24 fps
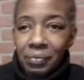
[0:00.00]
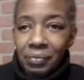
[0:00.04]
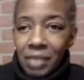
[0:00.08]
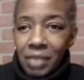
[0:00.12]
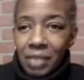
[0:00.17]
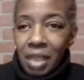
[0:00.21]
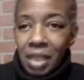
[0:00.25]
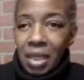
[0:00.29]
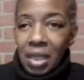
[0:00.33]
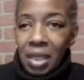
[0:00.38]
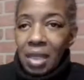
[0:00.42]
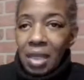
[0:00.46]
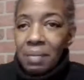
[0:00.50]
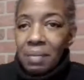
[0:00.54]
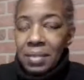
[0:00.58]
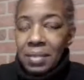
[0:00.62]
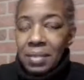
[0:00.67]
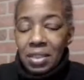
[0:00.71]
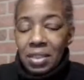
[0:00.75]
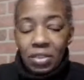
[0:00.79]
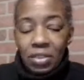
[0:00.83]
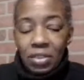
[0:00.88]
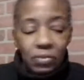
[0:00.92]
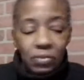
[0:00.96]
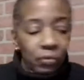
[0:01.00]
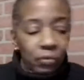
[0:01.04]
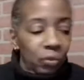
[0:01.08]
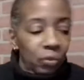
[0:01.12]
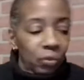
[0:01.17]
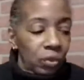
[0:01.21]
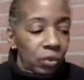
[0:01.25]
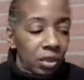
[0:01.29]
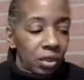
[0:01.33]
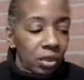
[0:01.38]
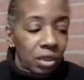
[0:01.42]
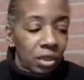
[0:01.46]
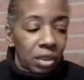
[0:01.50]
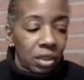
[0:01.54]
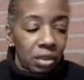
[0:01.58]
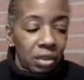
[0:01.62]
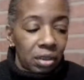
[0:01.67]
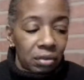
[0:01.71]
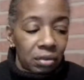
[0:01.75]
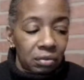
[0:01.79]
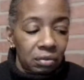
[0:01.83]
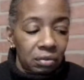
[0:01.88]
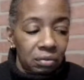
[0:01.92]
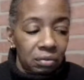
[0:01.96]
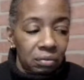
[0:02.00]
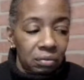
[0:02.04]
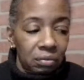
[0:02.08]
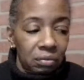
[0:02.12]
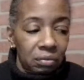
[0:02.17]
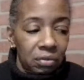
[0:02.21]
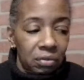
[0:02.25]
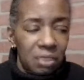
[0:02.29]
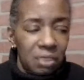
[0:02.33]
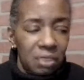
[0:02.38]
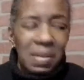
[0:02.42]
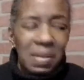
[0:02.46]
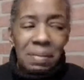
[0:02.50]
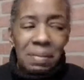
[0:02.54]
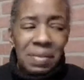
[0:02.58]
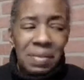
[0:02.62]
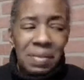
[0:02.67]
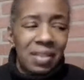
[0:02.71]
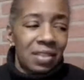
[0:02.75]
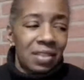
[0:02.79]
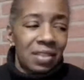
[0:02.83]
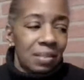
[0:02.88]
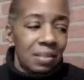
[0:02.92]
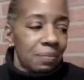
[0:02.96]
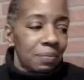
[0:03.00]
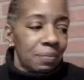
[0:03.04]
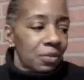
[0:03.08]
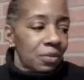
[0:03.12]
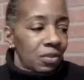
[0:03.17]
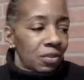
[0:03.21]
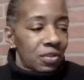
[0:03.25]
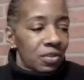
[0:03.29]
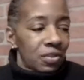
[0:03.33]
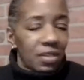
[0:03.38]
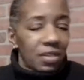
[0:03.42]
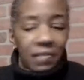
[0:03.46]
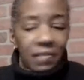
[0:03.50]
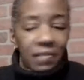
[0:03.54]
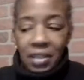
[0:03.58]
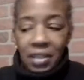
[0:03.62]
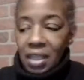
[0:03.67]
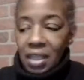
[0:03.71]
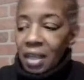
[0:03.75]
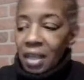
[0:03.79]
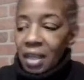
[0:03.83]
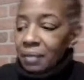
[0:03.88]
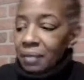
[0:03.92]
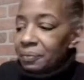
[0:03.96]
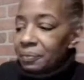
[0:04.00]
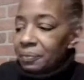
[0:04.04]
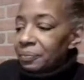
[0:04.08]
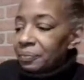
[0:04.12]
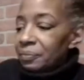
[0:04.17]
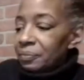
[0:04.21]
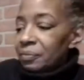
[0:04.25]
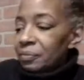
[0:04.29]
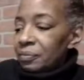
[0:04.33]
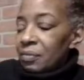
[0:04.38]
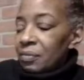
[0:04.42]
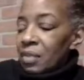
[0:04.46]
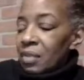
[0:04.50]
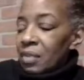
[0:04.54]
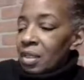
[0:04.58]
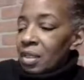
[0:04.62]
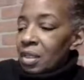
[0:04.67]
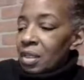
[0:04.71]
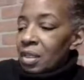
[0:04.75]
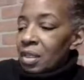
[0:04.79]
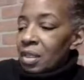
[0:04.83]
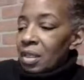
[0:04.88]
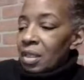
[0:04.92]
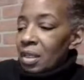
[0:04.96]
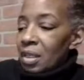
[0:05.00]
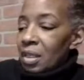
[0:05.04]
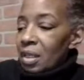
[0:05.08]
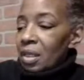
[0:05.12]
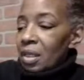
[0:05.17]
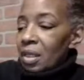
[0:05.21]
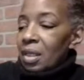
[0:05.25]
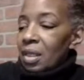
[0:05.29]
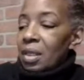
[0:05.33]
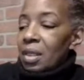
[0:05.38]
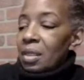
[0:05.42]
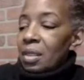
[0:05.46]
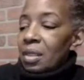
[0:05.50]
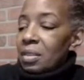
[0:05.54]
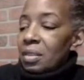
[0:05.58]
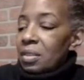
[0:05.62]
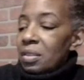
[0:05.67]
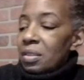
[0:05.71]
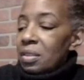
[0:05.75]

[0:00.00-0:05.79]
can of beans for to make beans dip, stuff like that. And